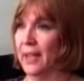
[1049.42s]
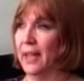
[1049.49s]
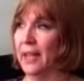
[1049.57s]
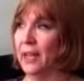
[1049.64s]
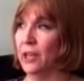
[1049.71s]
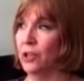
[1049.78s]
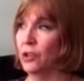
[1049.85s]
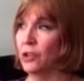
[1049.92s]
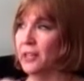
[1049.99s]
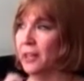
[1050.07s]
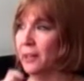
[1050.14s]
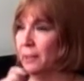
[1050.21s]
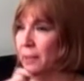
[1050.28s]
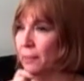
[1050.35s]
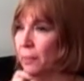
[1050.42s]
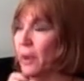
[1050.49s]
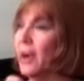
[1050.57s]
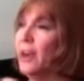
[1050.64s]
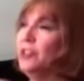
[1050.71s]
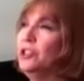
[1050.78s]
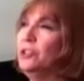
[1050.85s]
and you're telling people,
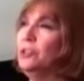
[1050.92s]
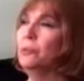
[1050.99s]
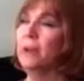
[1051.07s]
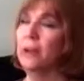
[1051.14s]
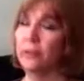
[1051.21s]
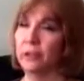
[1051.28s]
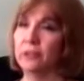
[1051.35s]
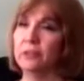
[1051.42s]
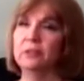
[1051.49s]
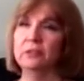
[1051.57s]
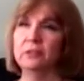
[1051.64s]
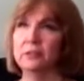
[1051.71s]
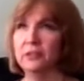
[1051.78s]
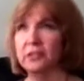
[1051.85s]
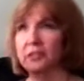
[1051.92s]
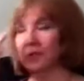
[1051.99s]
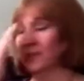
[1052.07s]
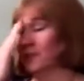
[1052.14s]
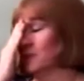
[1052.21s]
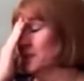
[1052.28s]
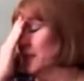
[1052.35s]
do you ever, this
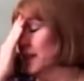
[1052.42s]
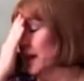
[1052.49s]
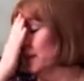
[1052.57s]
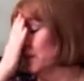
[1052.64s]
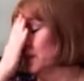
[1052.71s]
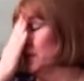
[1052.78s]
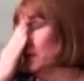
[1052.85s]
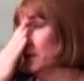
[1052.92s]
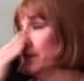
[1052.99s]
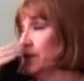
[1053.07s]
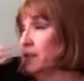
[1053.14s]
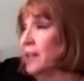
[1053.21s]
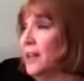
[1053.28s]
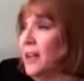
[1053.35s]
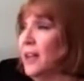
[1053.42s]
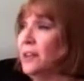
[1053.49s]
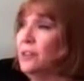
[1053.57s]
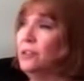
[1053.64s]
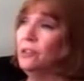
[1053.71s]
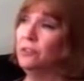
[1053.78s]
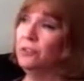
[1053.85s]
is so sad, but do you ever say,
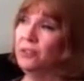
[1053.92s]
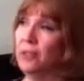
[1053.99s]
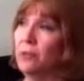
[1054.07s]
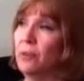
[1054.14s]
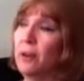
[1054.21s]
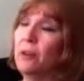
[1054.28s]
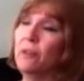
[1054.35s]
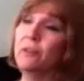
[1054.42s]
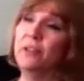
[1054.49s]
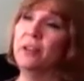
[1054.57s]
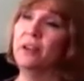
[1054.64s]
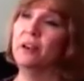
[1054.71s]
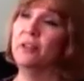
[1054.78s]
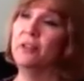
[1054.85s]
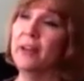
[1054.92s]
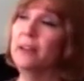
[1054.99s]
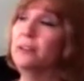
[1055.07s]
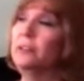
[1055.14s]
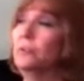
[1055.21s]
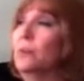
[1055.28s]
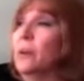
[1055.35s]
and do you see right over there, that
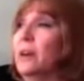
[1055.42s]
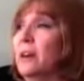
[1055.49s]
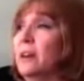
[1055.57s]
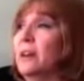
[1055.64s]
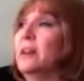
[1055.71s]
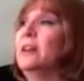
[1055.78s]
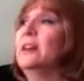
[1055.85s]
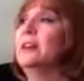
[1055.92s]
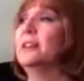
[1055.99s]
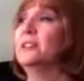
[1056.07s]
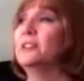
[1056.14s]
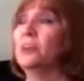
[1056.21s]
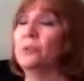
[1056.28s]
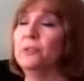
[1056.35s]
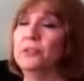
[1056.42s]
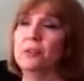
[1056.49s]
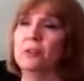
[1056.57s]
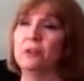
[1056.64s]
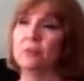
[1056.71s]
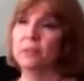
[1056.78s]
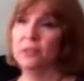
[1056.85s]
is where
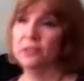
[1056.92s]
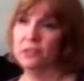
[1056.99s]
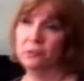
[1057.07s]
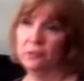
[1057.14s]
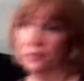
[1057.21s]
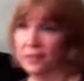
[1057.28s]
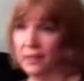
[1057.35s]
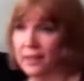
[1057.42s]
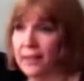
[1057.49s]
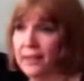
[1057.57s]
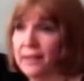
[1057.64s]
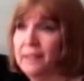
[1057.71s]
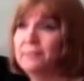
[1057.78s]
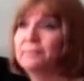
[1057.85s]
so-and-so committed suicide?